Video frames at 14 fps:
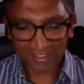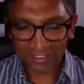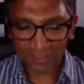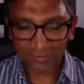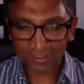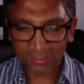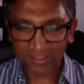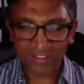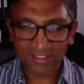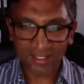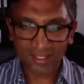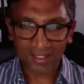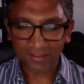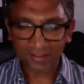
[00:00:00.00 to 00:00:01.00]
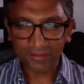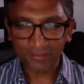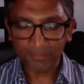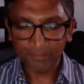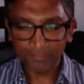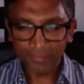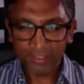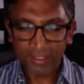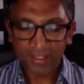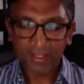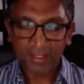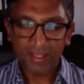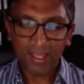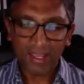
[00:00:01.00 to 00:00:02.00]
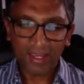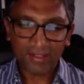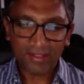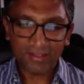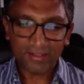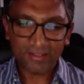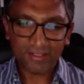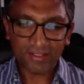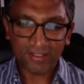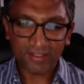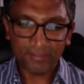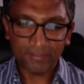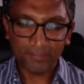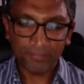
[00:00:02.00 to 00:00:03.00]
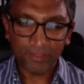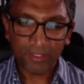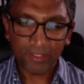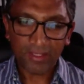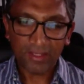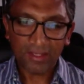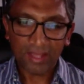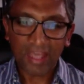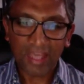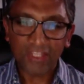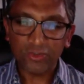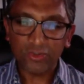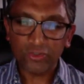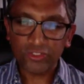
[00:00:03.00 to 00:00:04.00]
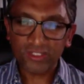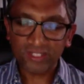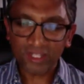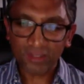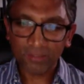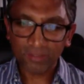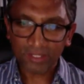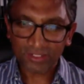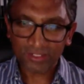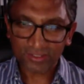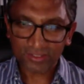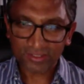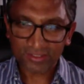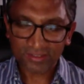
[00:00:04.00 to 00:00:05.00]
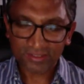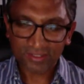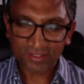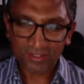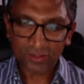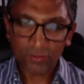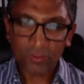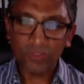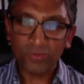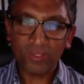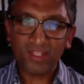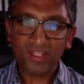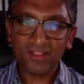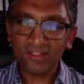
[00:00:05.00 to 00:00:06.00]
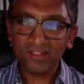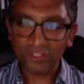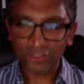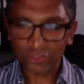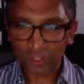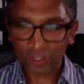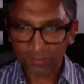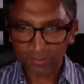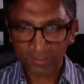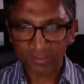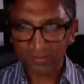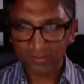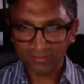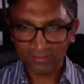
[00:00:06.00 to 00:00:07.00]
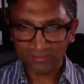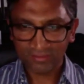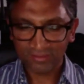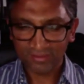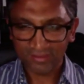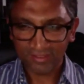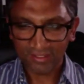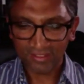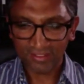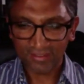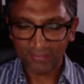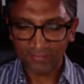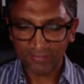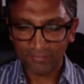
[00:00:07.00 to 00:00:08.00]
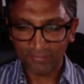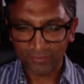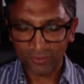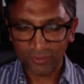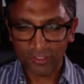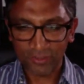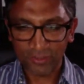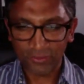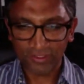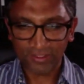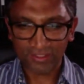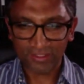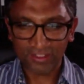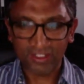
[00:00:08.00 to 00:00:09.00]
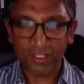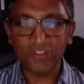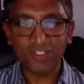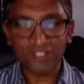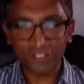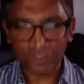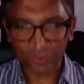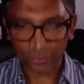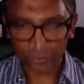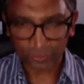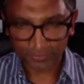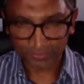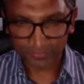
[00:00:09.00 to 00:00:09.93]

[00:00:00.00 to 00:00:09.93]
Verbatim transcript: don't mm. understand. And mm. um, I usually tell patients, when you enter the shopping, um, you know, the, the grocery store,